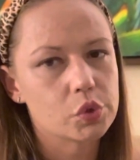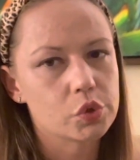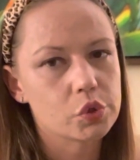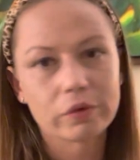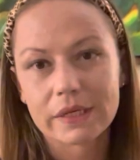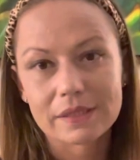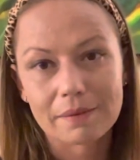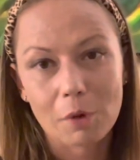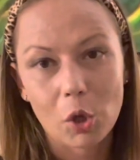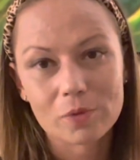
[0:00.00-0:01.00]
release
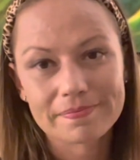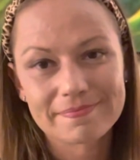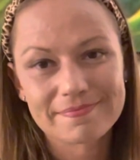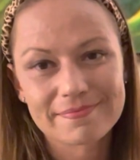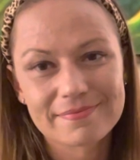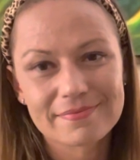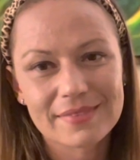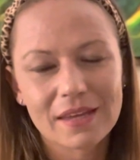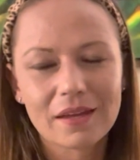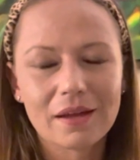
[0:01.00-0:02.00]
them all.
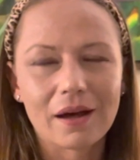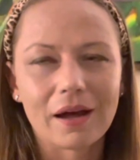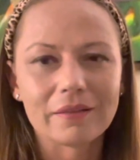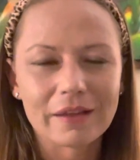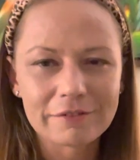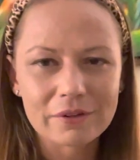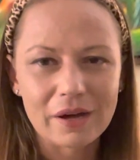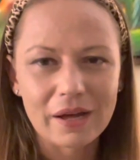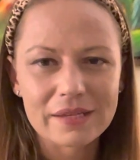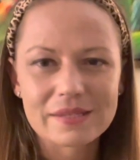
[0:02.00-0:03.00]
I love you
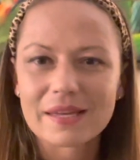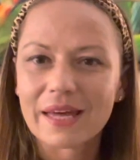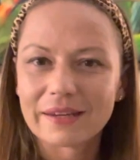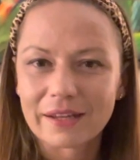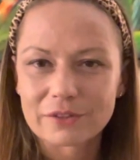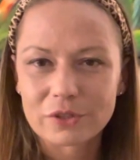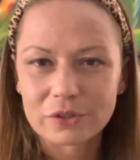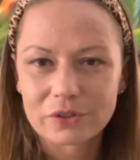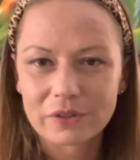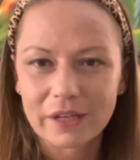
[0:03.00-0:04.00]
guys, and I'll talk
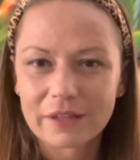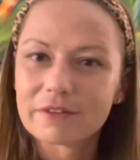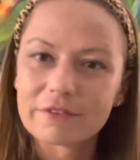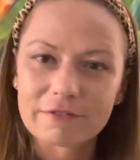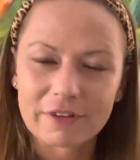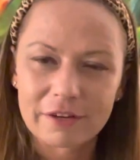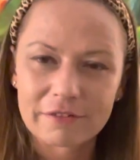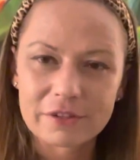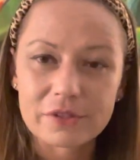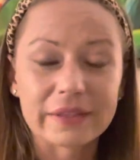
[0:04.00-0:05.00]
to you again very,
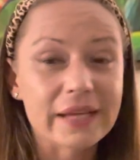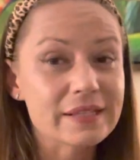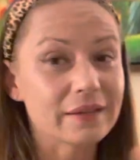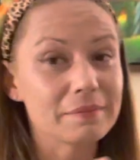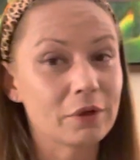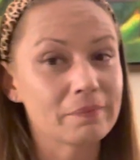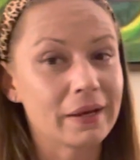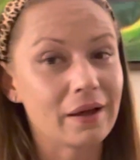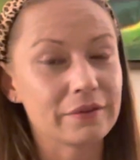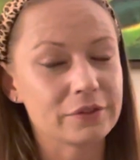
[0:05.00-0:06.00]
very soon. That's gonna be on my
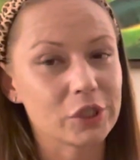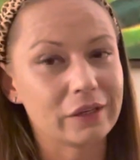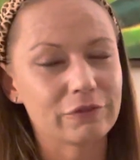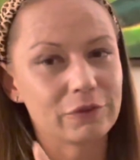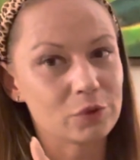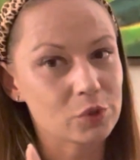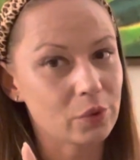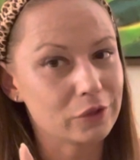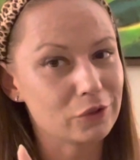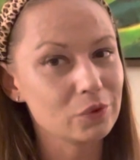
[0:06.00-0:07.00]
other channel. For those who
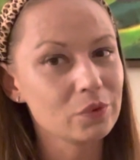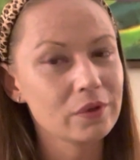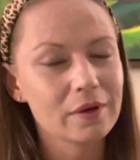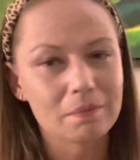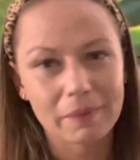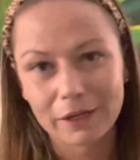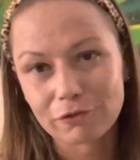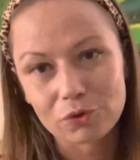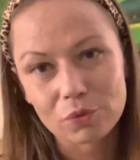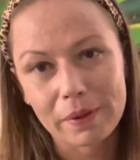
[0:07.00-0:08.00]
are new,
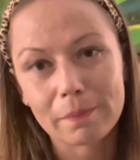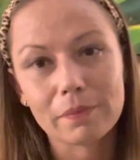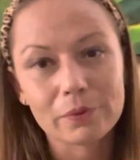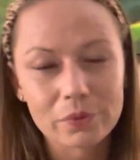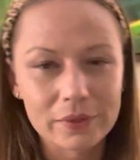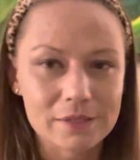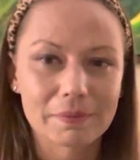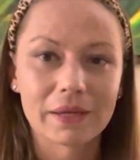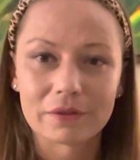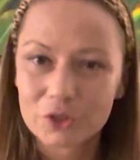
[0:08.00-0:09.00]
Mindful Bamboo is
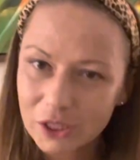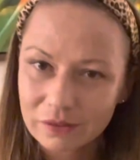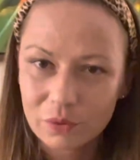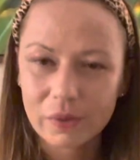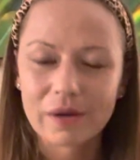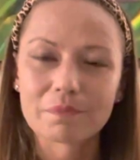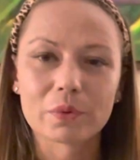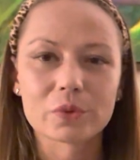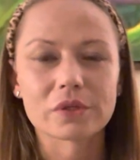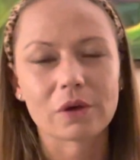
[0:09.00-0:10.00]
my other channel, where I'm
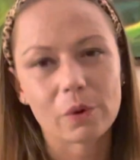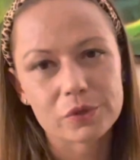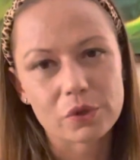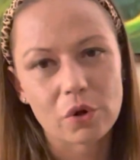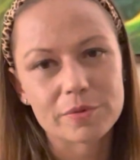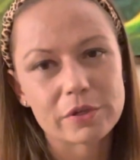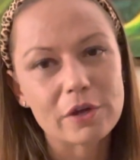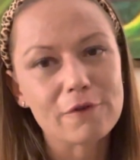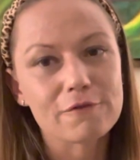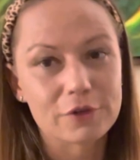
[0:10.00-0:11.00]
posting horoscopes
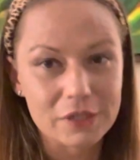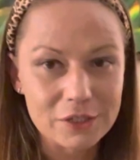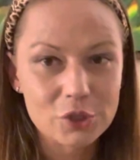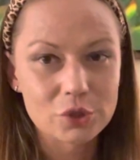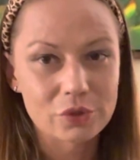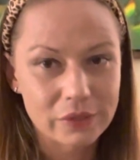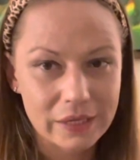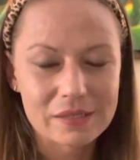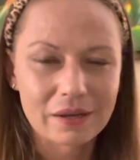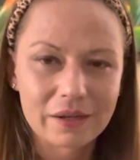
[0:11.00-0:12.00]
for each
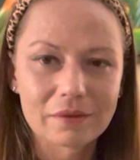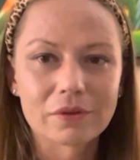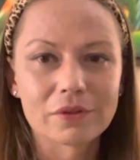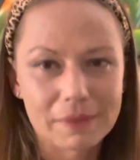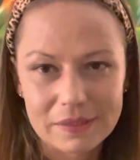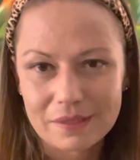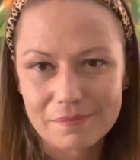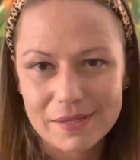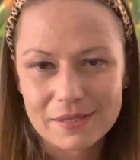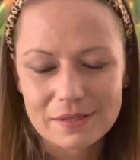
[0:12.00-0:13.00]
zodiac sign on a monthly
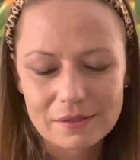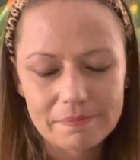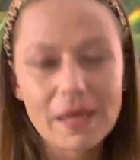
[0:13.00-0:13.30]
basis.